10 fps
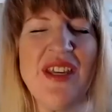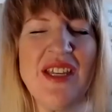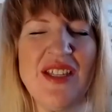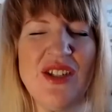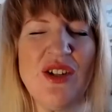
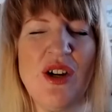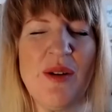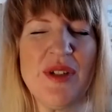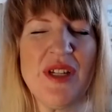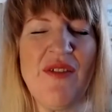it's
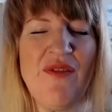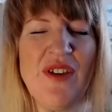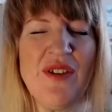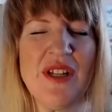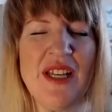stopped. It
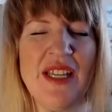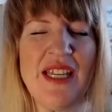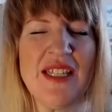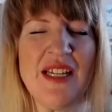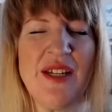feels like
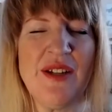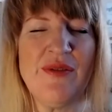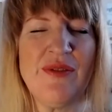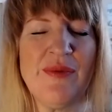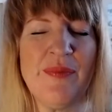it's kind
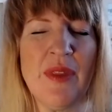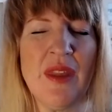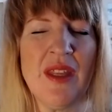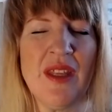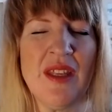of,
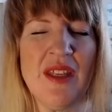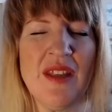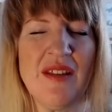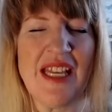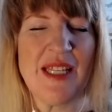
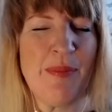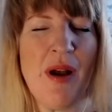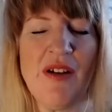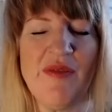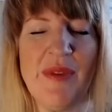that's
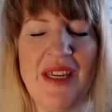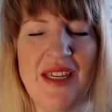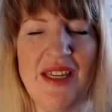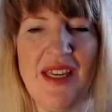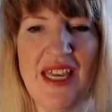part of
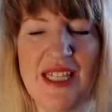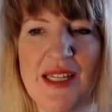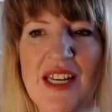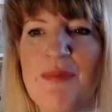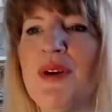me. It's
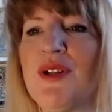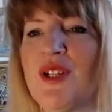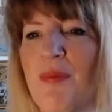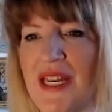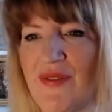kind of put
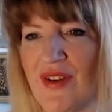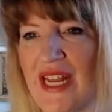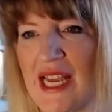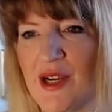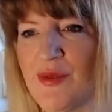to bed for
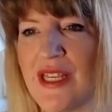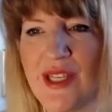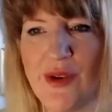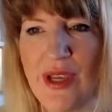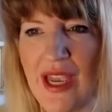now.
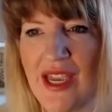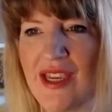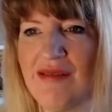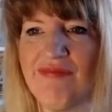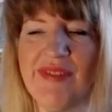That's
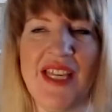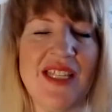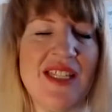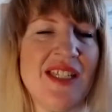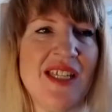okay.
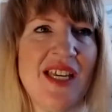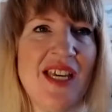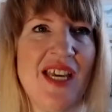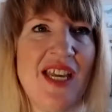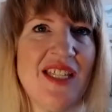
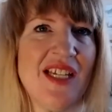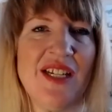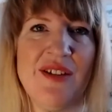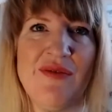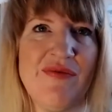It's a
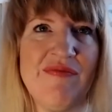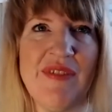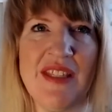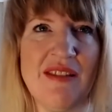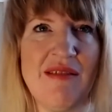kind of,
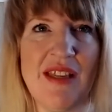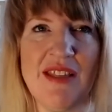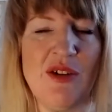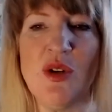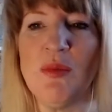it's
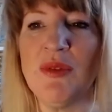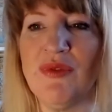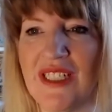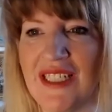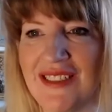a normal
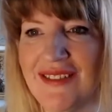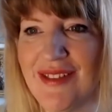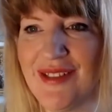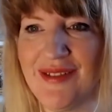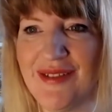feeling
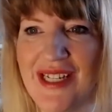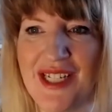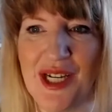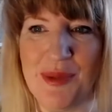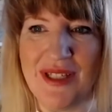in
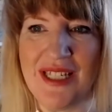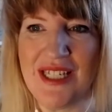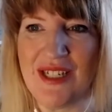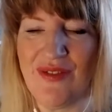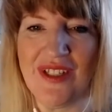times like this
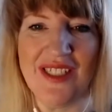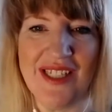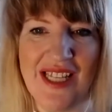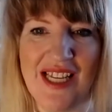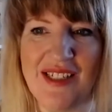to feel
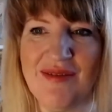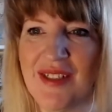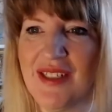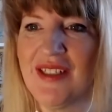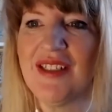like that.
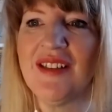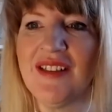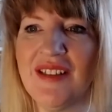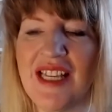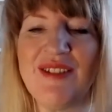
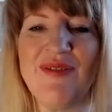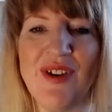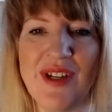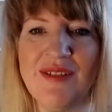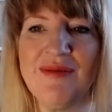It's
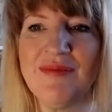fine.